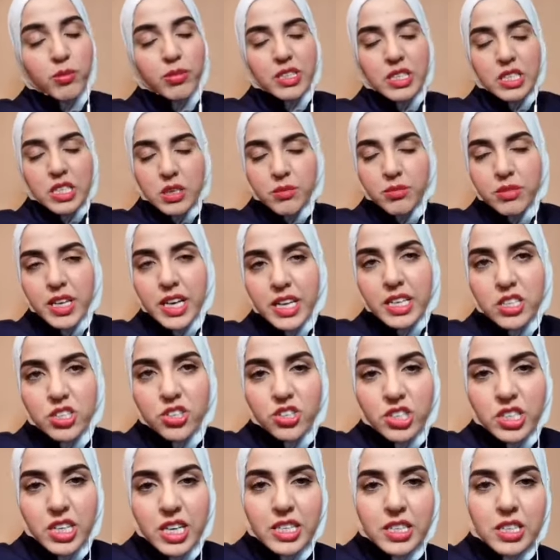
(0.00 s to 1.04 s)
best time to
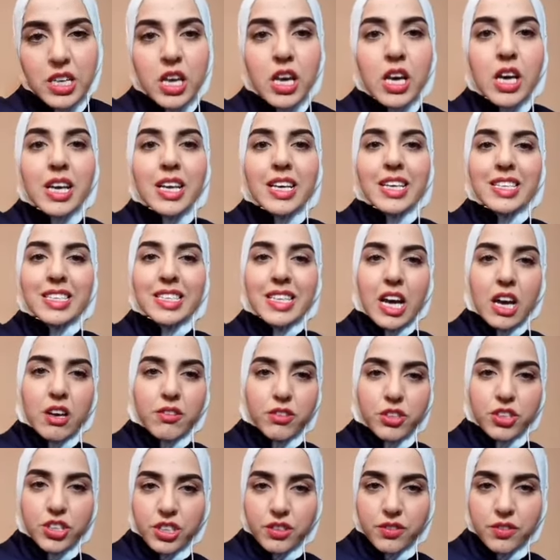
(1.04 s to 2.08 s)
exercise is
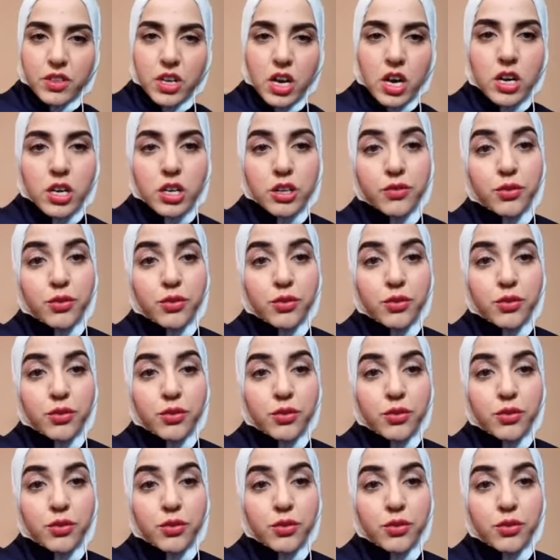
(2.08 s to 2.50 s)
after iftar.